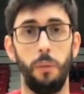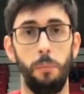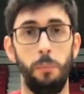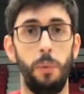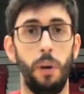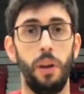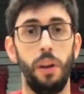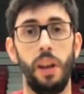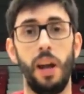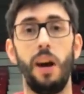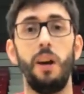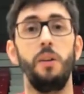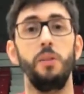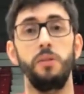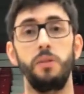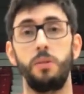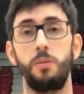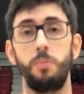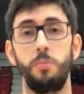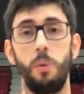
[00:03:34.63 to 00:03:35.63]
But now,
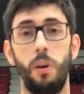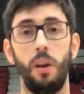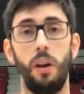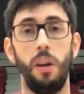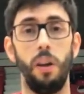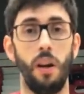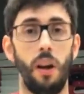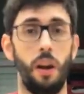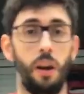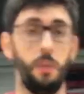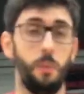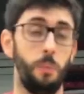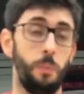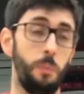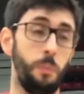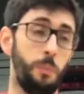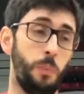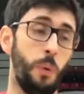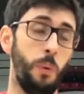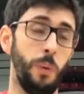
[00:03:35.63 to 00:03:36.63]

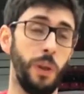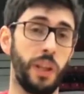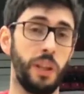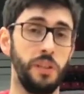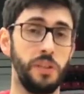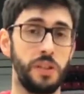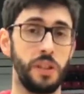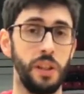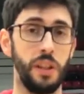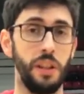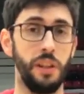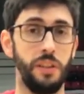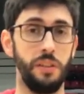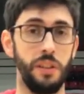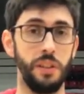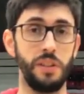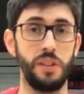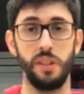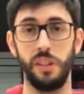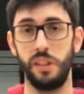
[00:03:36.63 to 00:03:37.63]
what we can see,
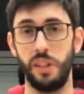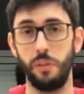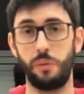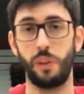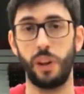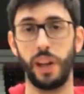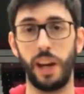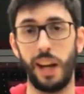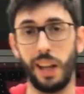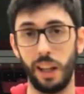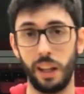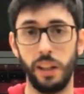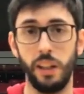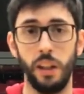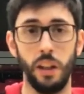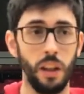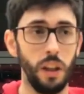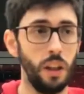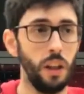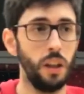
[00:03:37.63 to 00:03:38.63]
this is a different Ali.
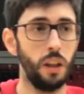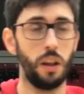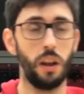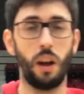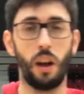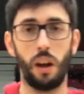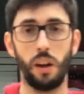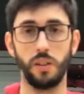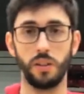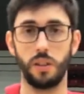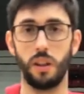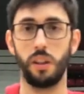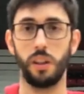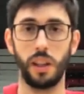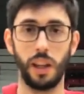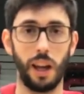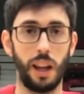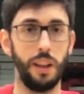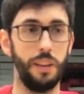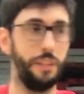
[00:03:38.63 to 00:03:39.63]
It's not
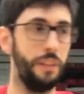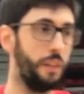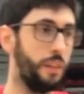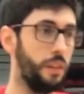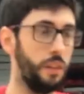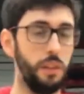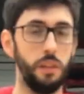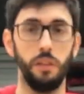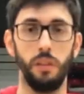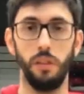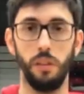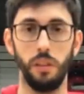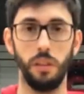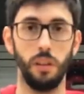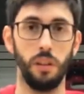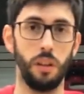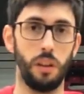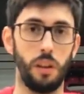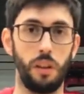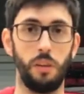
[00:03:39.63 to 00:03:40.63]
the Ali that
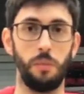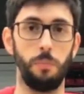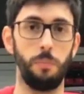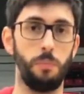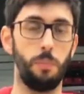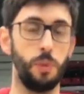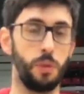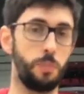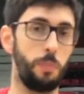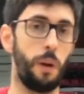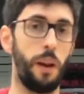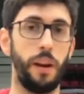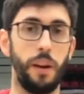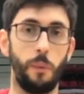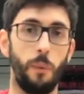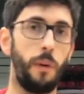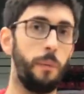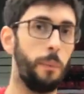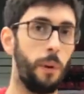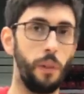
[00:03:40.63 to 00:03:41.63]
was
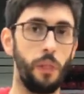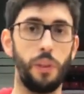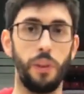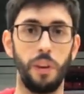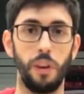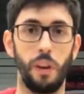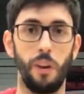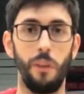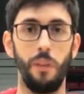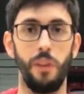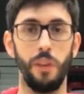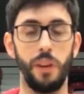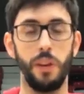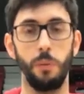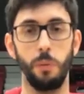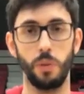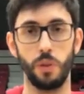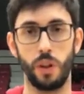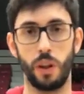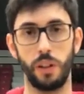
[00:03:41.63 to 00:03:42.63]
playing 1 month ago. That he
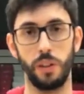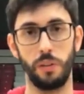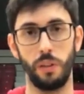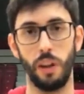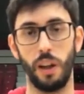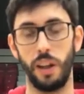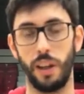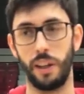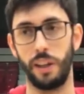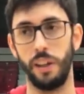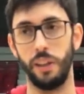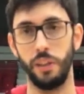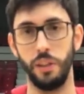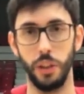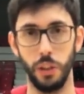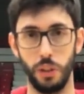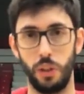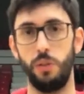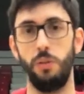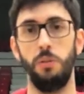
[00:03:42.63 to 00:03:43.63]
was trying to, like, get
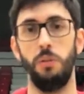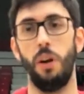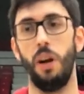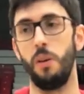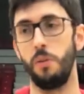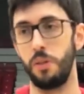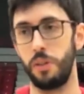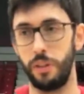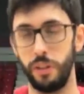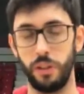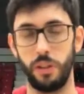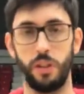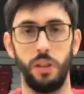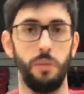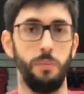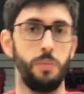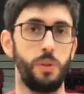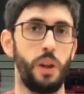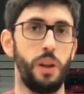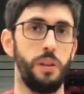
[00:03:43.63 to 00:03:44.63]
used to our
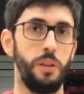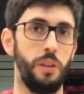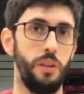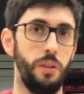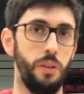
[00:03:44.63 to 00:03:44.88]
system, trying to